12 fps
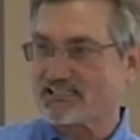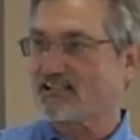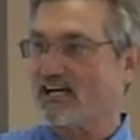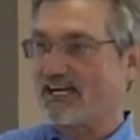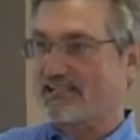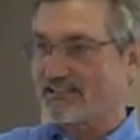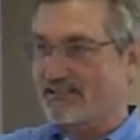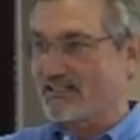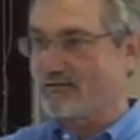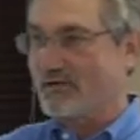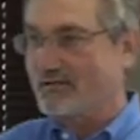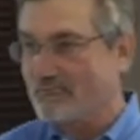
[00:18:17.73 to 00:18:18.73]
o'clock, you're going
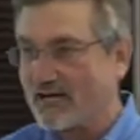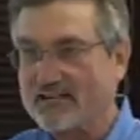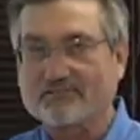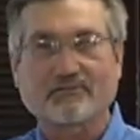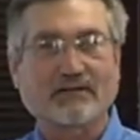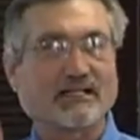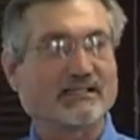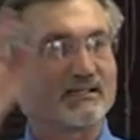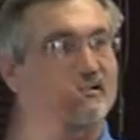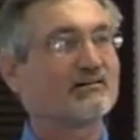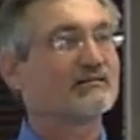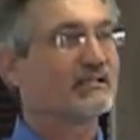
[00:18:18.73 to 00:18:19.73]
to be breakfast, you
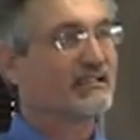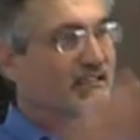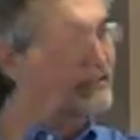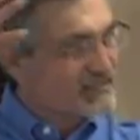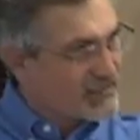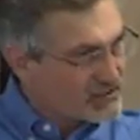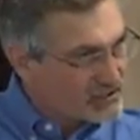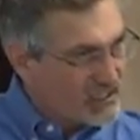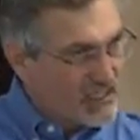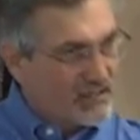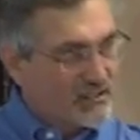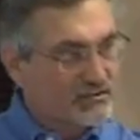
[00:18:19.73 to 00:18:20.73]
know, and th there's
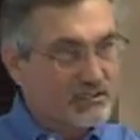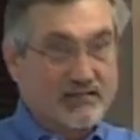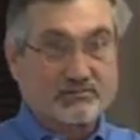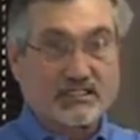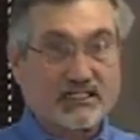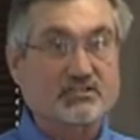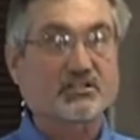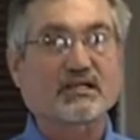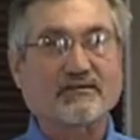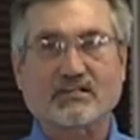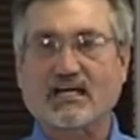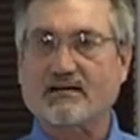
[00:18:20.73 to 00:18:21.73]
those types of things. You're
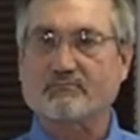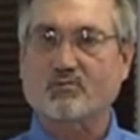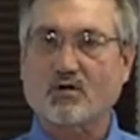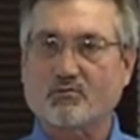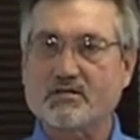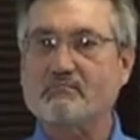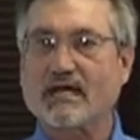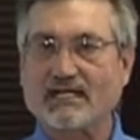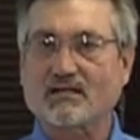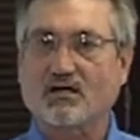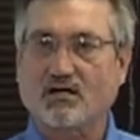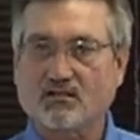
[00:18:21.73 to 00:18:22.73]
giving up what we
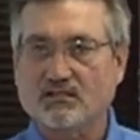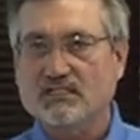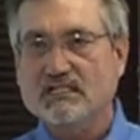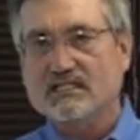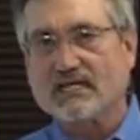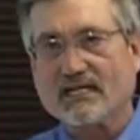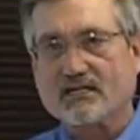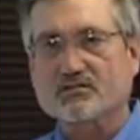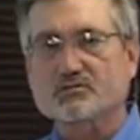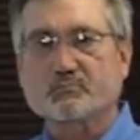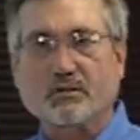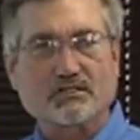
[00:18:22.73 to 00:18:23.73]
might call kind of
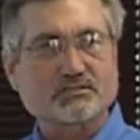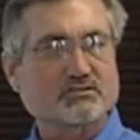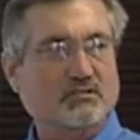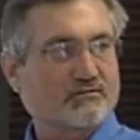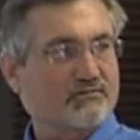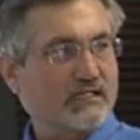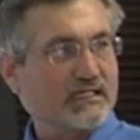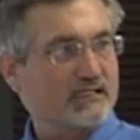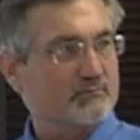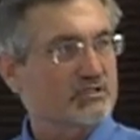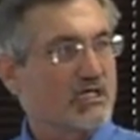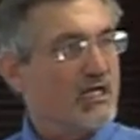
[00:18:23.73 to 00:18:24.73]
those personal
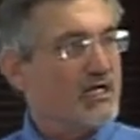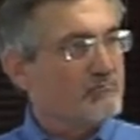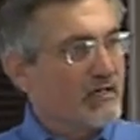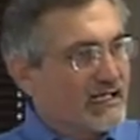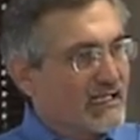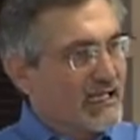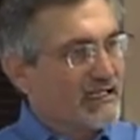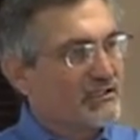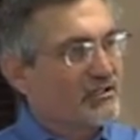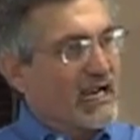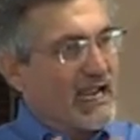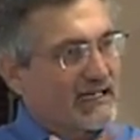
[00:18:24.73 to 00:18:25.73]
freedoms, but again,
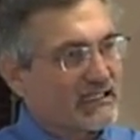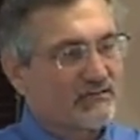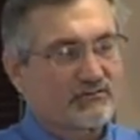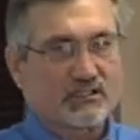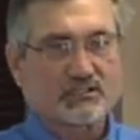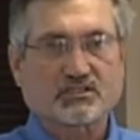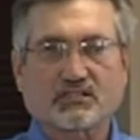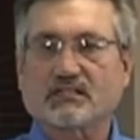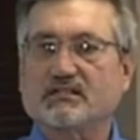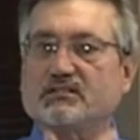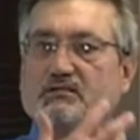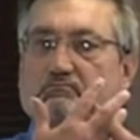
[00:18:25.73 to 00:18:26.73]
you're acting
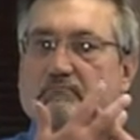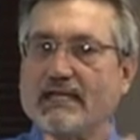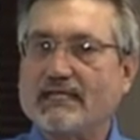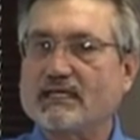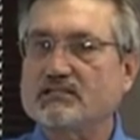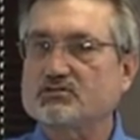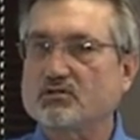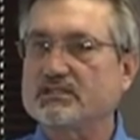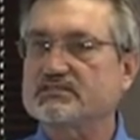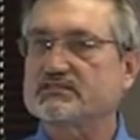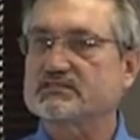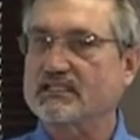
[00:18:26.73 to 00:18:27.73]
volitionally. You're making
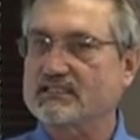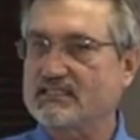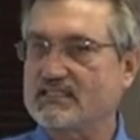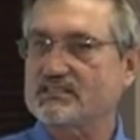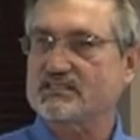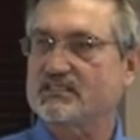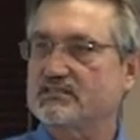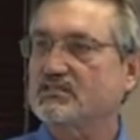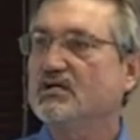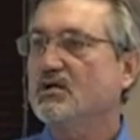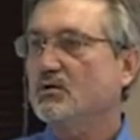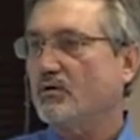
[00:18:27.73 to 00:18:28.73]
choices that this is
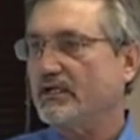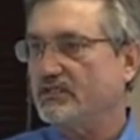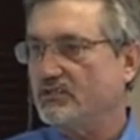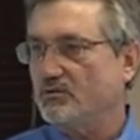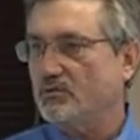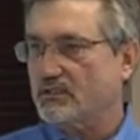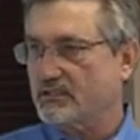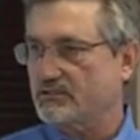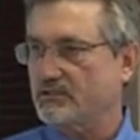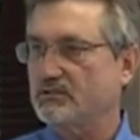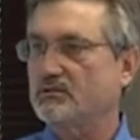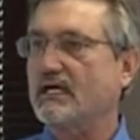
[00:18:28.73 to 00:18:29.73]
what you want to
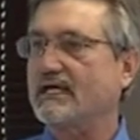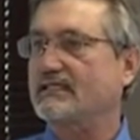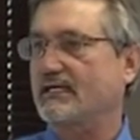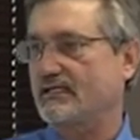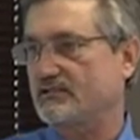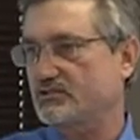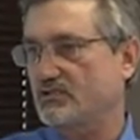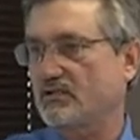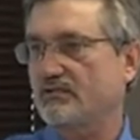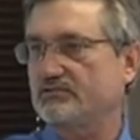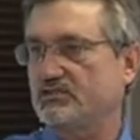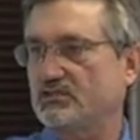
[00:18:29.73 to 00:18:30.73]
do and that it
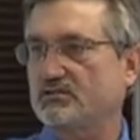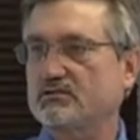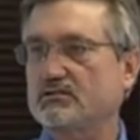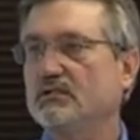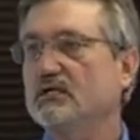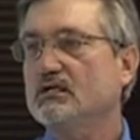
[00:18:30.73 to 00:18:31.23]
serves your